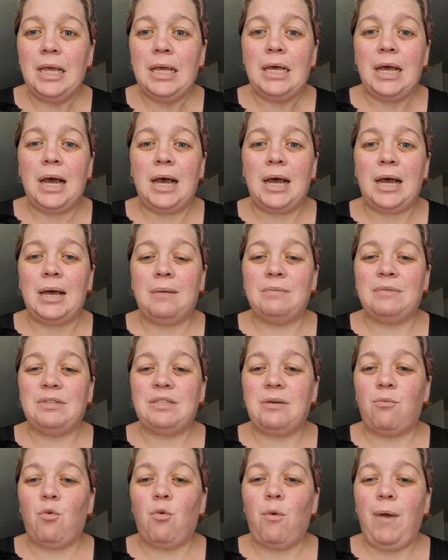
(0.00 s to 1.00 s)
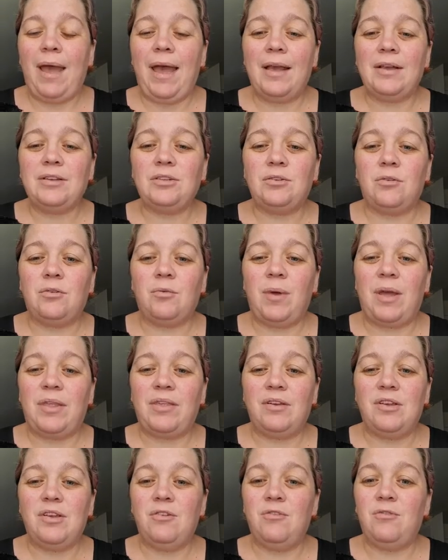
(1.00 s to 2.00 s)
some wax, or
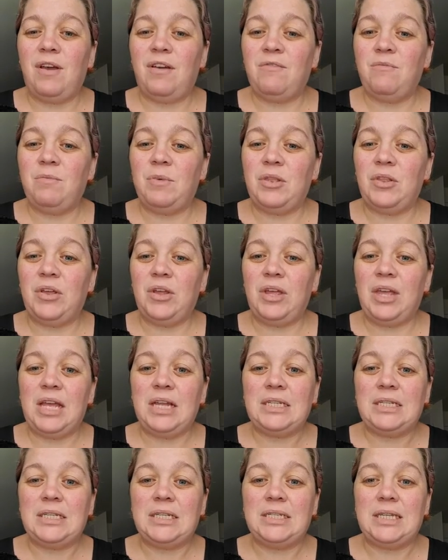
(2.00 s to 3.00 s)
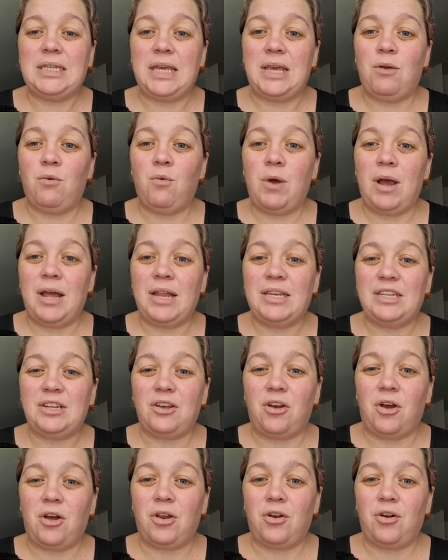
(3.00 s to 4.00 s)
whether you have been looking to see
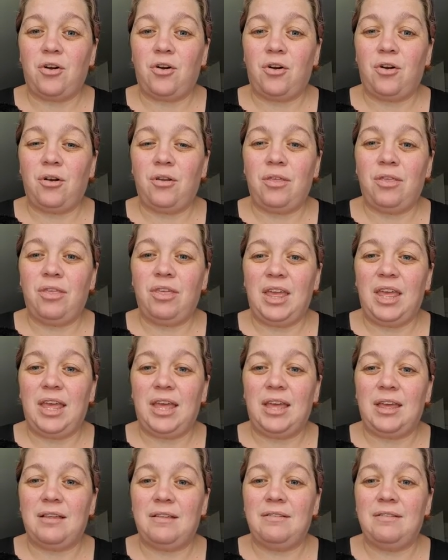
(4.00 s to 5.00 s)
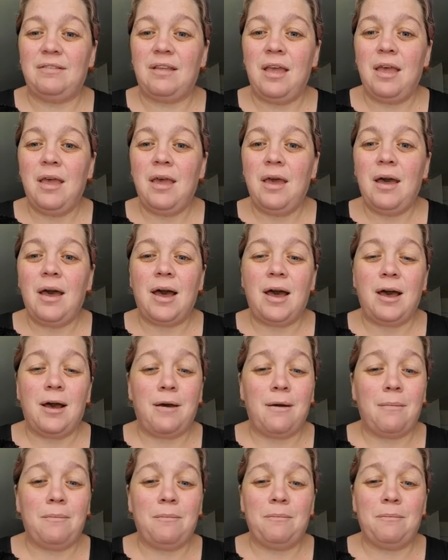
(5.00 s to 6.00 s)
what on earth is
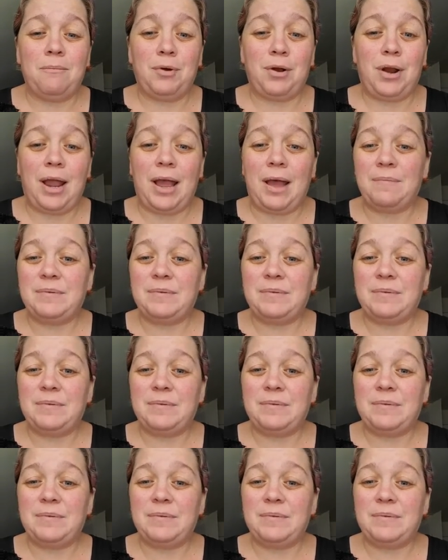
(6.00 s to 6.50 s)
perhaps